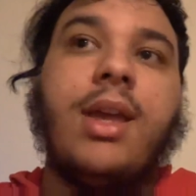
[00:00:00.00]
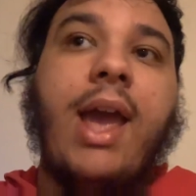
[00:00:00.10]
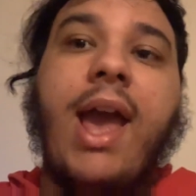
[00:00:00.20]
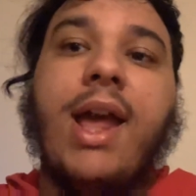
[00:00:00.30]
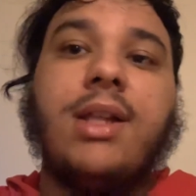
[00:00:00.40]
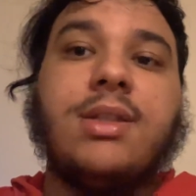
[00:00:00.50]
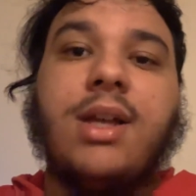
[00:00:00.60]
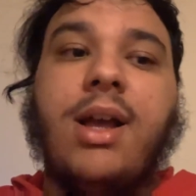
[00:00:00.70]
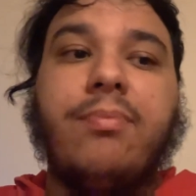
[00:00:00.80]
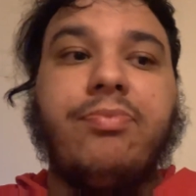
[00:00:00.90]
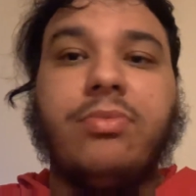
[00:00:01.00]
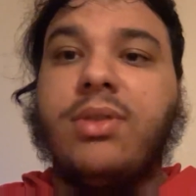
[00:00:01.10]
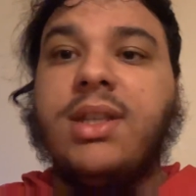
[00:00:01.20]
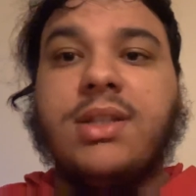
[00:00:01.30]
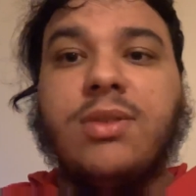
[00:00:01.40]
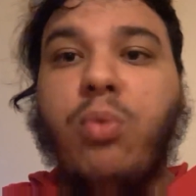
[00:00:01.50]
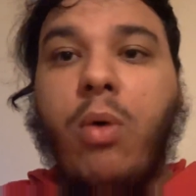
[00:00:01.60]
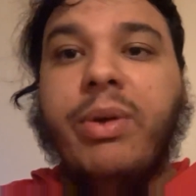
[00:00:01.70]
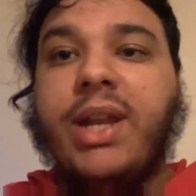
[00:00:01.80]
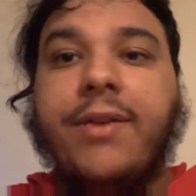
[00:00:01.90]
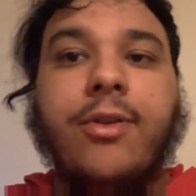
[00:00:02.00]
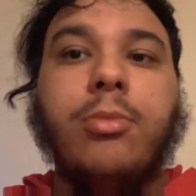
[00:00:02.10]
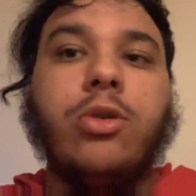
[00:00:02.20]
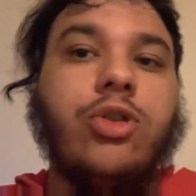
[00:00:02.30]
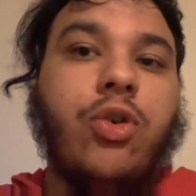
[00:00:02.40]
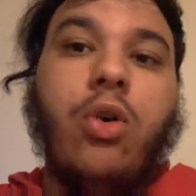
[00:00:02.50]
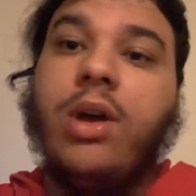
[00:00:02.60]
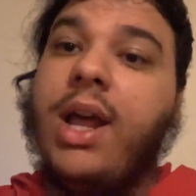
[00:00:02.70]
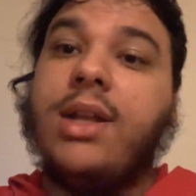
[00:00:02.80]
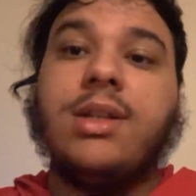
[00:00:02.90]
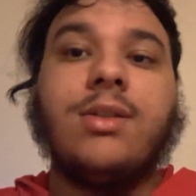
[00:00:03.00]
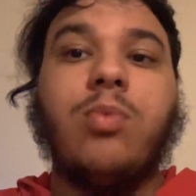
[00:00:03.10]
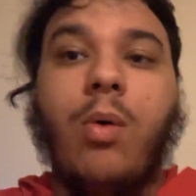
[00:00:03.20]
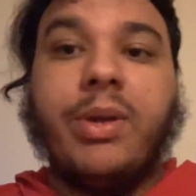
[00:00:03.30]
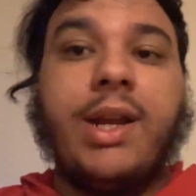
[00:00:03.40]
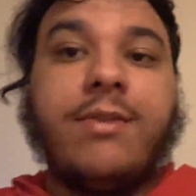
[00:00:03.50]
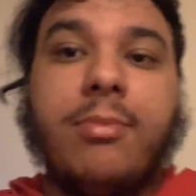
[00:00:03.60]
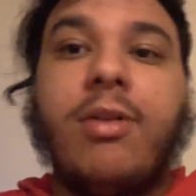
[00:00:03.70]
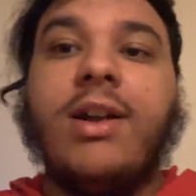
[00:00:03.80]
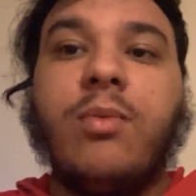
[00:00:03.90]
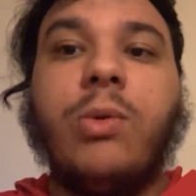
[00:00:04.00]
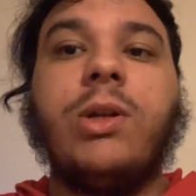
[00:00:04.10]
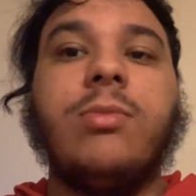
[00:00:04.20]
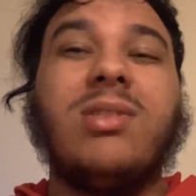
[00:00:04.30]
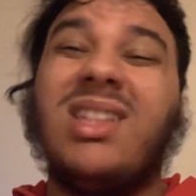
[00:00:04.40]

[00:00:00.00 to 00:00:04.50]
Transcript: And this is what we need from Luke Shaw, and this is what we need from Brandon Williams.